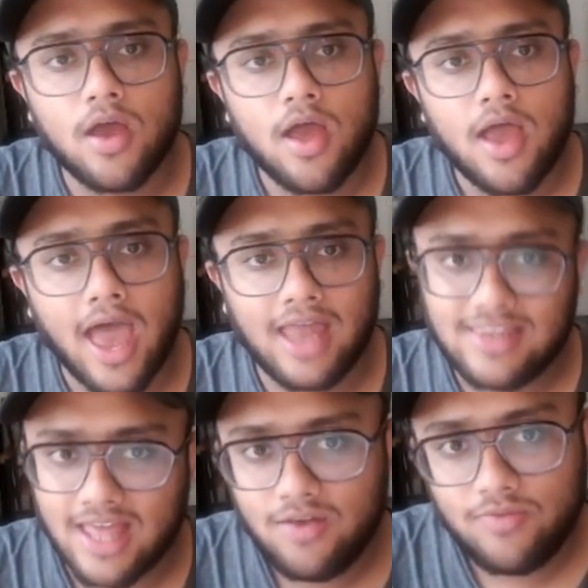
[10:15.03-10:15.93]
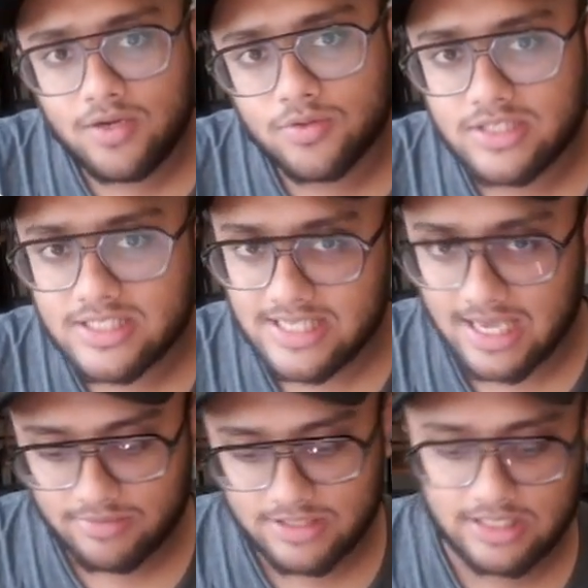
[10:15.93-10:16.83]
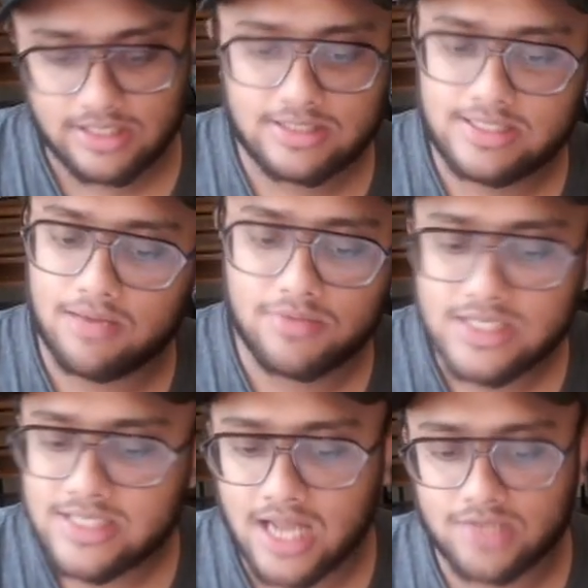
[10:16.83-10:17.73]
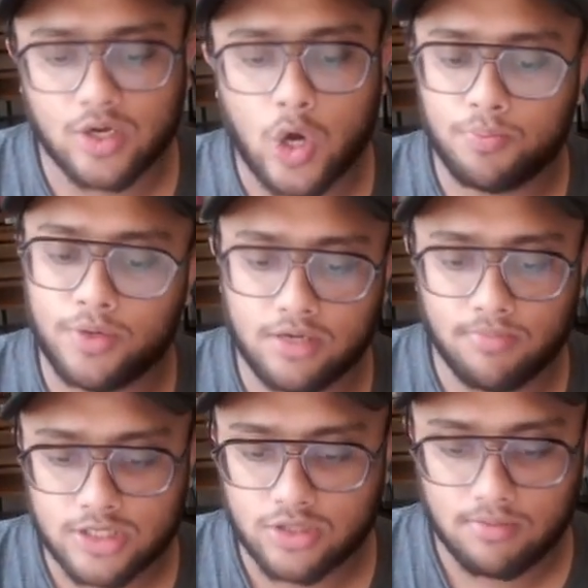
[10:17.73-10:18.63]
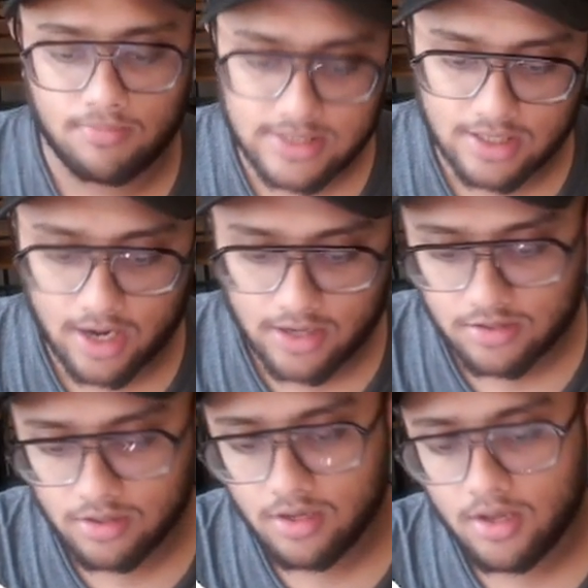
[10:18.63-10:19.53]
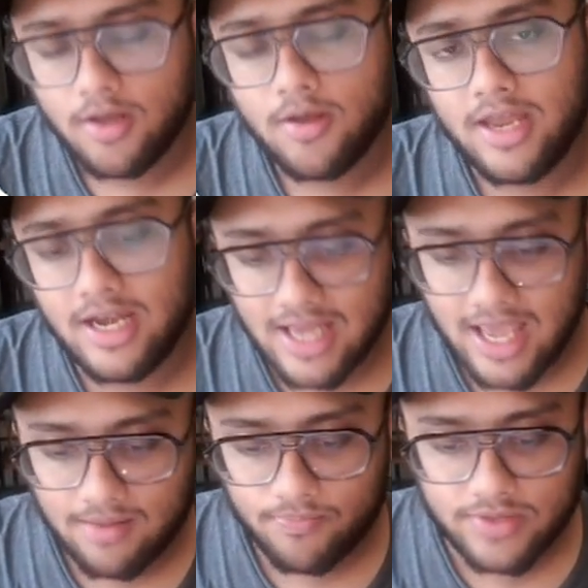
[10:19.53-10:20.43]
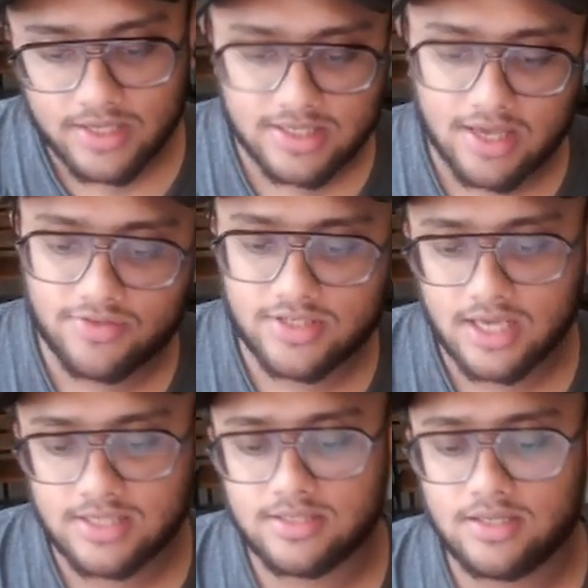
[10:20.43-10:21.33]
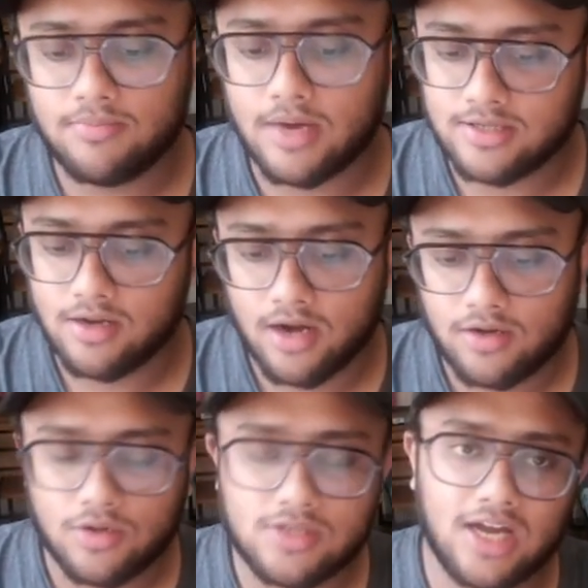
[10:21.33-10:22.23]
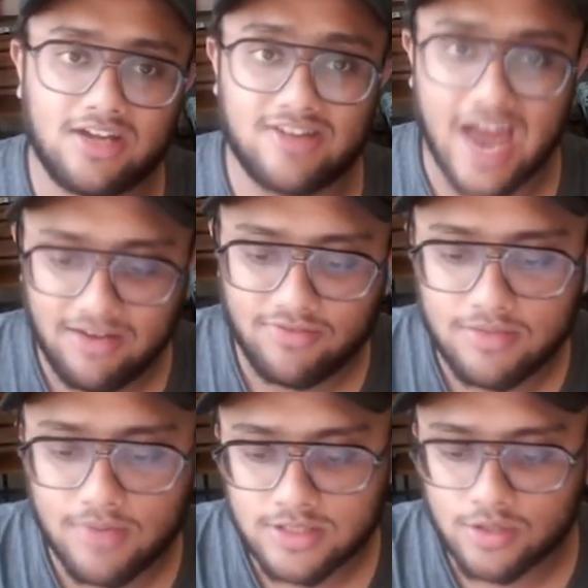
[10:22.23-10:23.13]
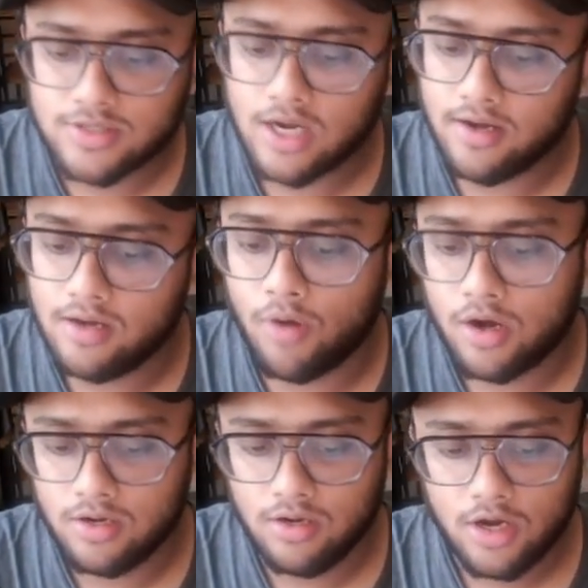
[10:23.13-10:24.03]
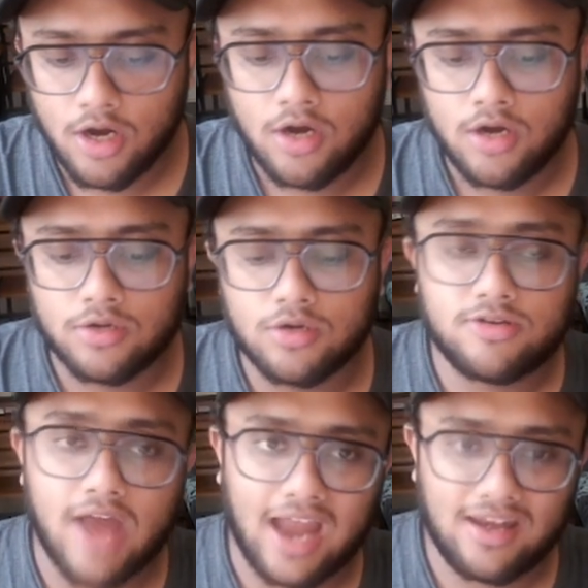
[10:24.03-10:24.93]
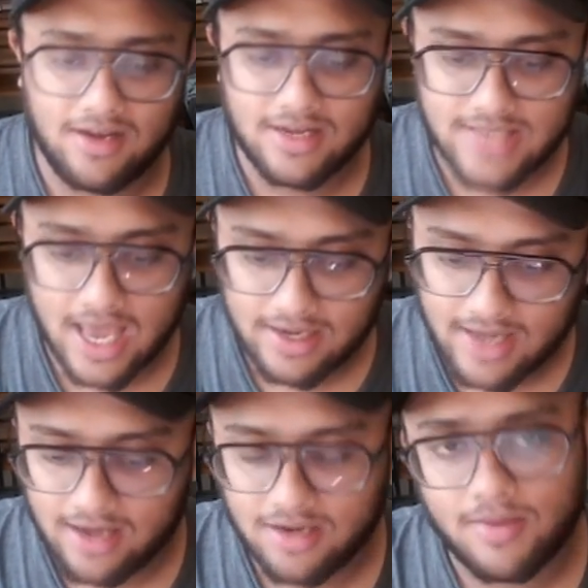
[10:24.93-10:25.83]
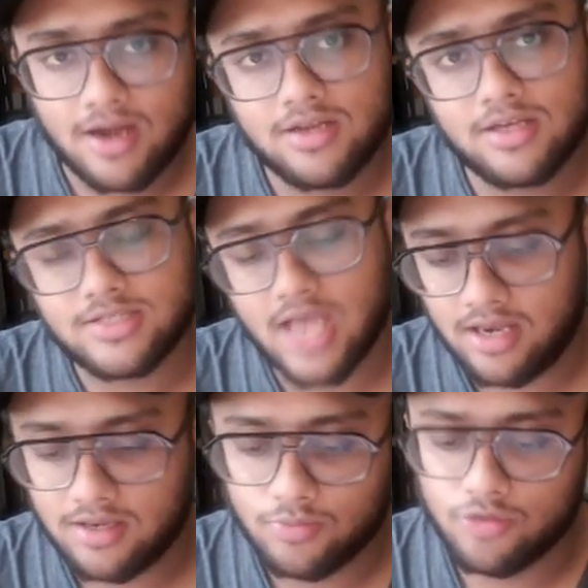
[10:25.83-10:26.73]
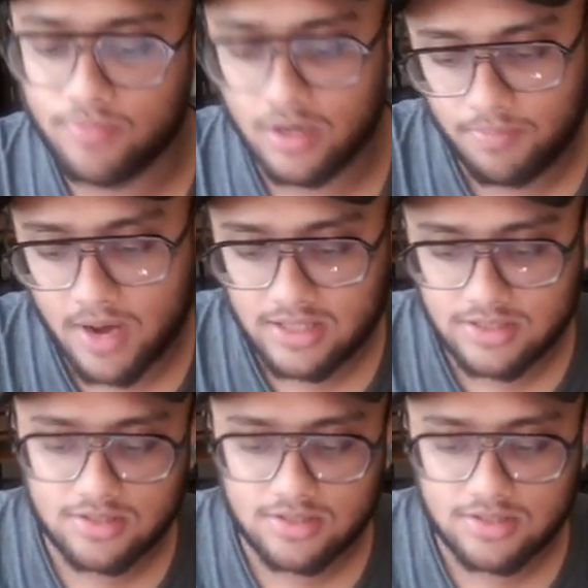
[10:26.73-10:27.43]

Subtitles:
And then we do the CMC. CMC stands for computed muscle control. This gives us the muscle controls that drive the musculoskeletal model to track the desired kinematics and the movement paths